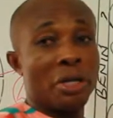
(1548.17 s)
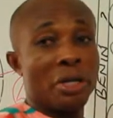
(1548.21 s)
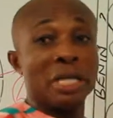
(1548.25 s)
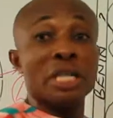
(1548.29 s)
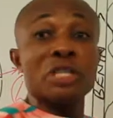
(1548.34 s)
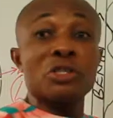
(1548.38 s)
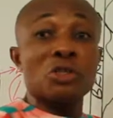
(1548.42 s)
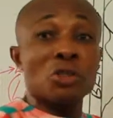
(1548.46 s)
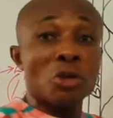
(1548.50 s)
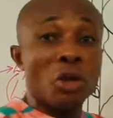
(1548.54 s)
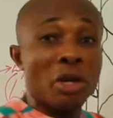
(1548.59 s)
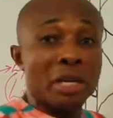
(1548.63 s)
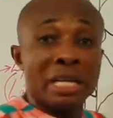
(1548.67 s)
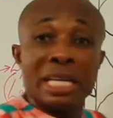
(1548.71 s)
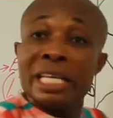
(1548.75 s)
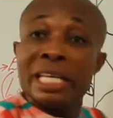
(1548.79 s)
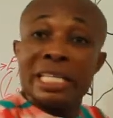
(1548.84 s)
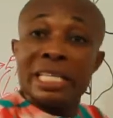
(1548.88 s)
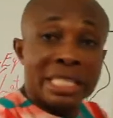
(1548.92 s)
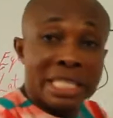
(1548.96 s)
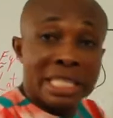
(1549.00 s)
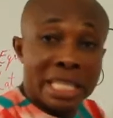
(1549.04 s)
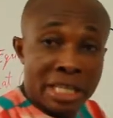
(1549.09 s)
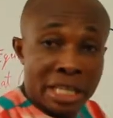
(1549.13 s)
The sun
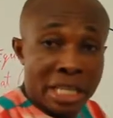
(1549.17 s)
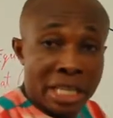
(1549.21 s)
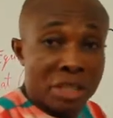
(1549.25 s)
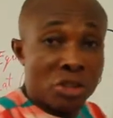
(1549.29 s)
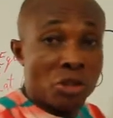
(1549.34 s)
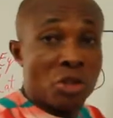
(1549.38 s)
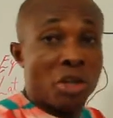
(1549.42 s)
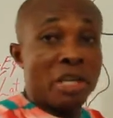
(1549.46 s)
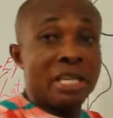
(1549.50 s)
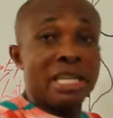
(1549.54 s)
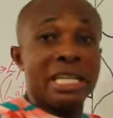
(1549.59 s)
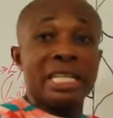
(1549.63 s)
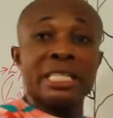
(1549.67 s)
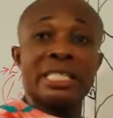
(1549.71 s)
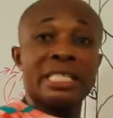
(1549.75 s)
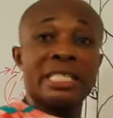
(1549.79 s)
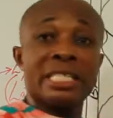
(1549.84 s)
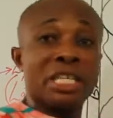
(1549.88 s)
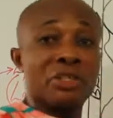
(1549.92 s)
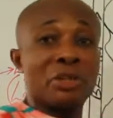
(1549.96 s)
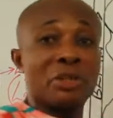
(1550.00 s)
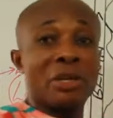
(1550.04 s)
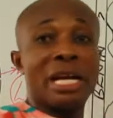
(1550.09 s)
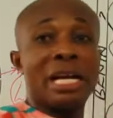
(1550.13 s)
is
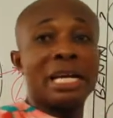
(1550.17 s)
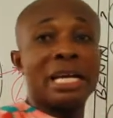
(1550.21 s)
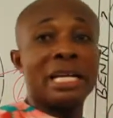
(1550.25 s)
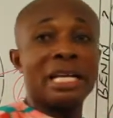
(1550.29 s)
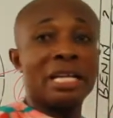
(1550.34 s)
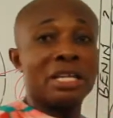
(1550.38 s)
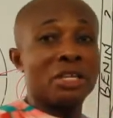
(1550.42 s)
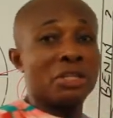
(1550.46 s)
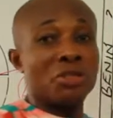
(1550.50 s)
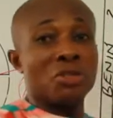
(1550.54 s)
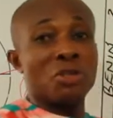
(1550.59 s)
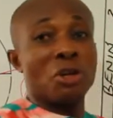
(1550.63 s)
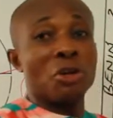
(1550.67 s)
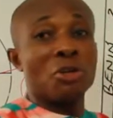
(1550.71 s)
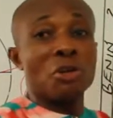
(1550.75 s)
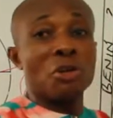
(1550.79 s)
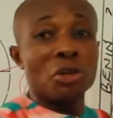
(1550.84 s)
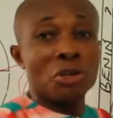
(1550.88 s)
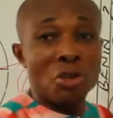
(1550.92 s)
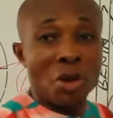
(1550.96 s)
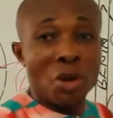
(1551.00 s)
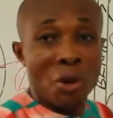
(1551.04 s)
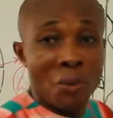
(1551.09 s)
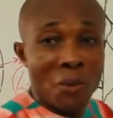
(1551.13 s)
stationary. Sun
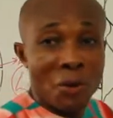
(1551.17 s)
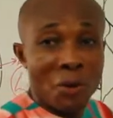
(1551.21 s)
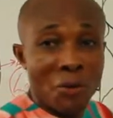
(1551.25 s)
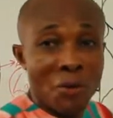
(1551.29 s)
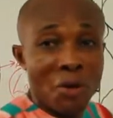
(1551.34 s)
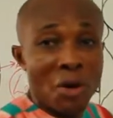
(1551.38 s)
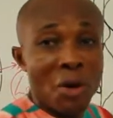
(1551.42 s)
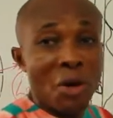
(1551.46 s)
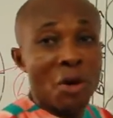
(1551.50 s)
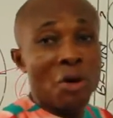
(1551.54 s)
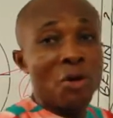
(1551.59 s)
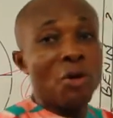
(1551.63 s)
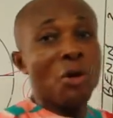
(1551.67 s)
does not move.